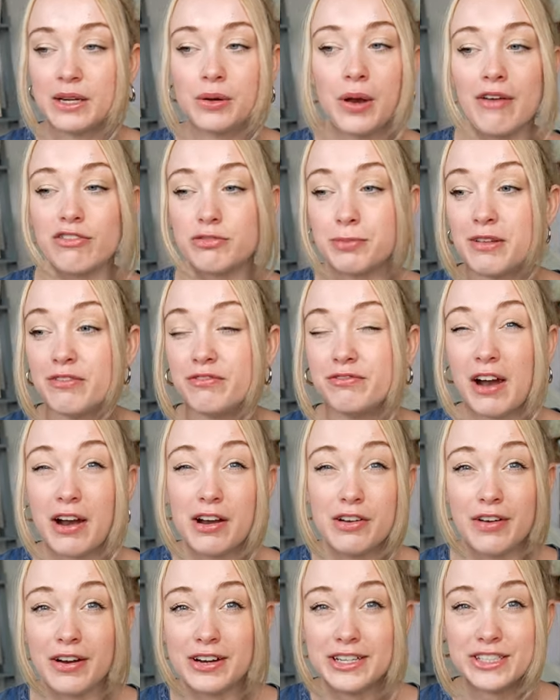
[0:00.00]
It'd have to be
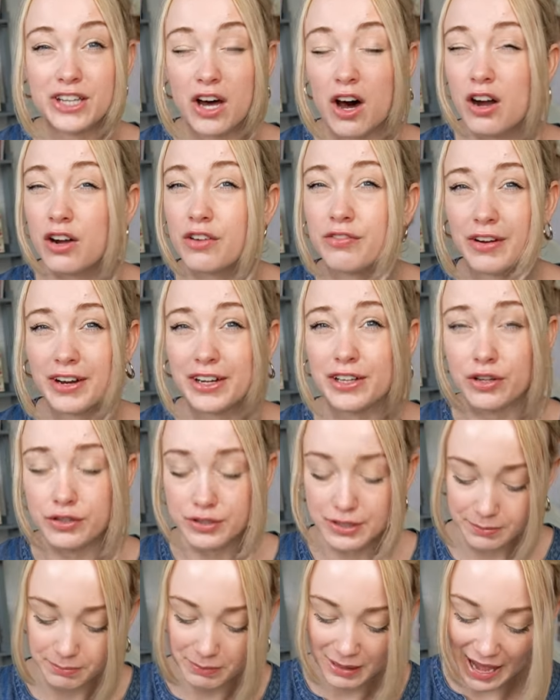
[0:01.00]
very, very dark, very
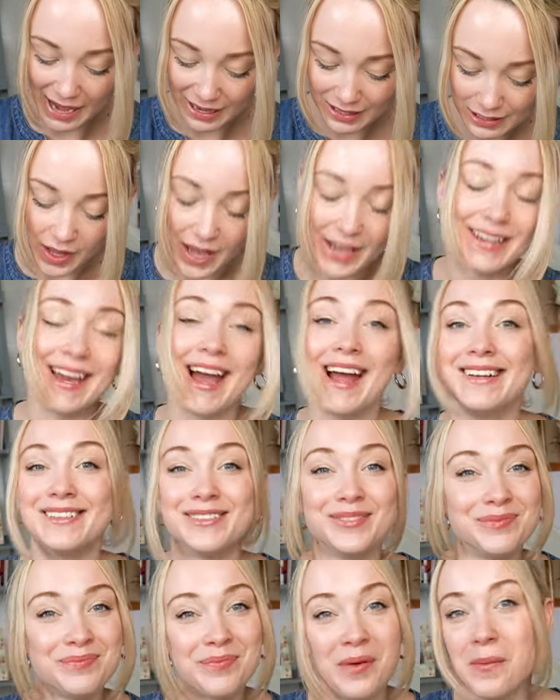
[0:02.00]
close to black.
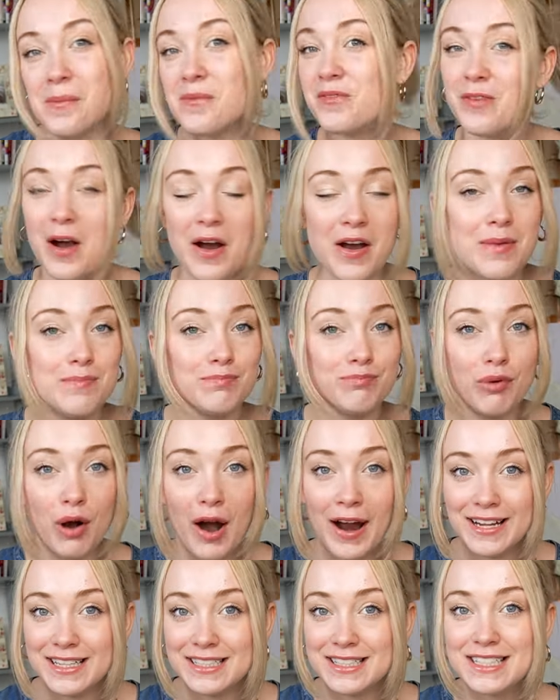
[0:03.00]
Again, very
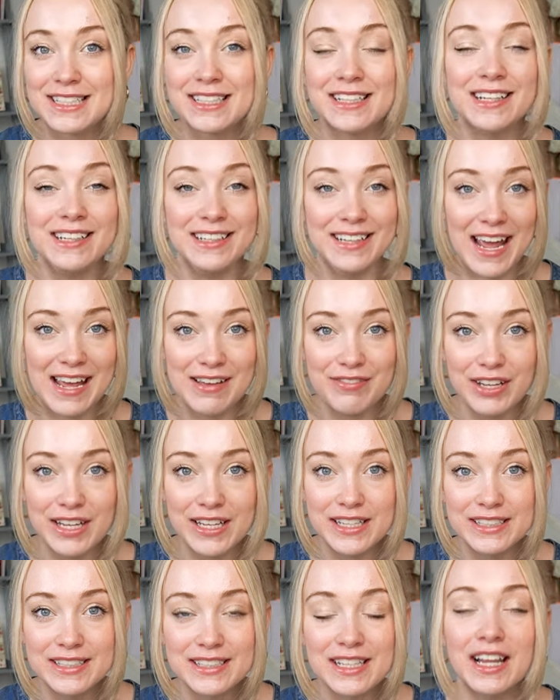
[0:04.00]
bright
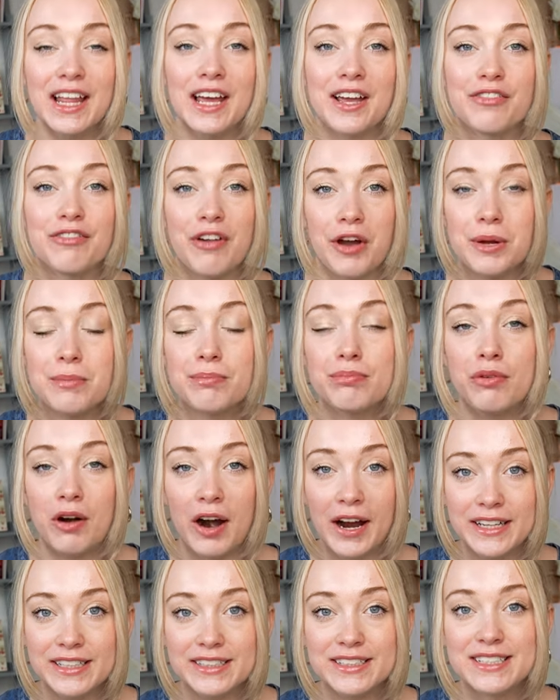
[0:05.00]
navies, like very
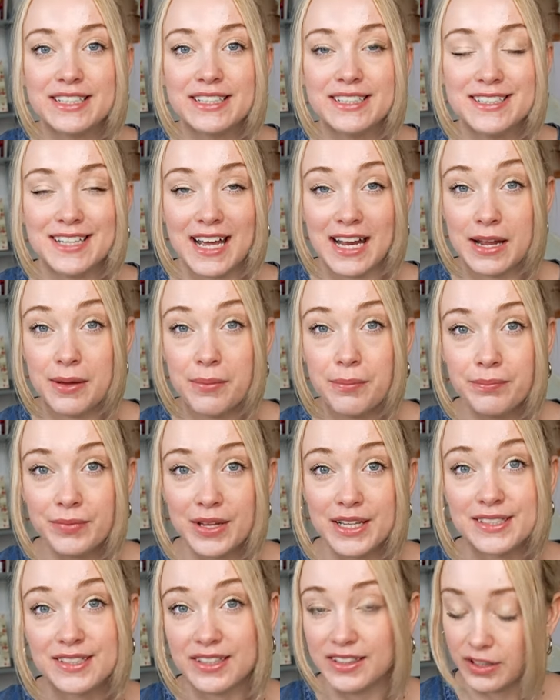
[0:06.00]
bright denim
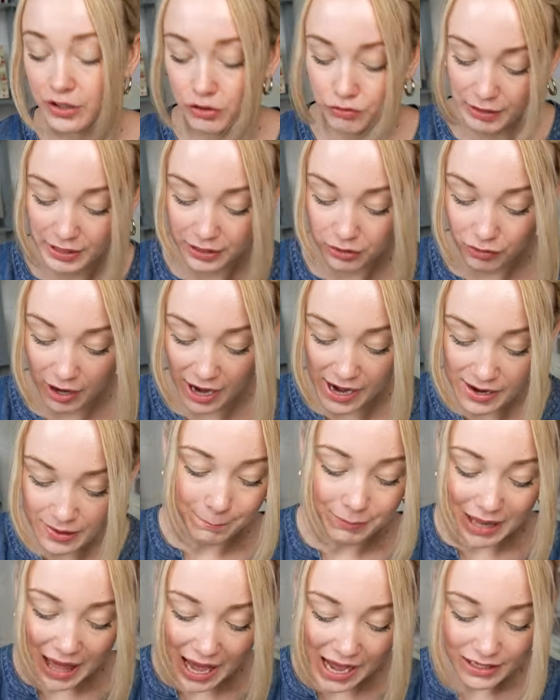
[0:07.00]
is gonna look really
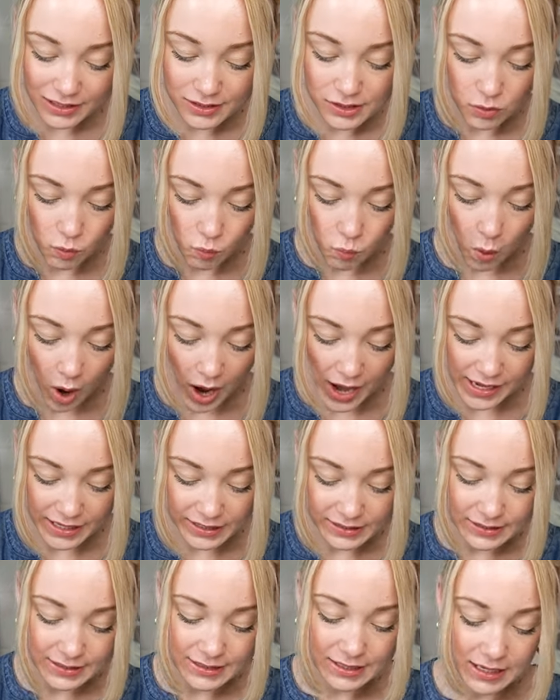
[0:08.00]
great. Blacks,
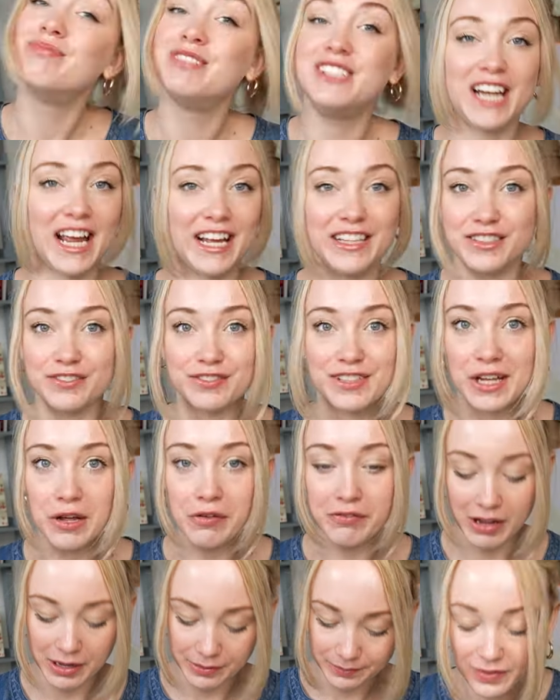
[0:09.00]
whites, shades of
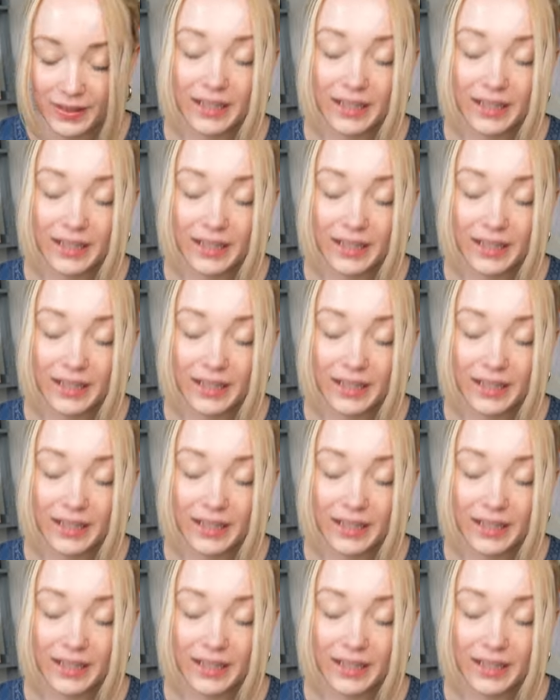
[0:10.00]
silver.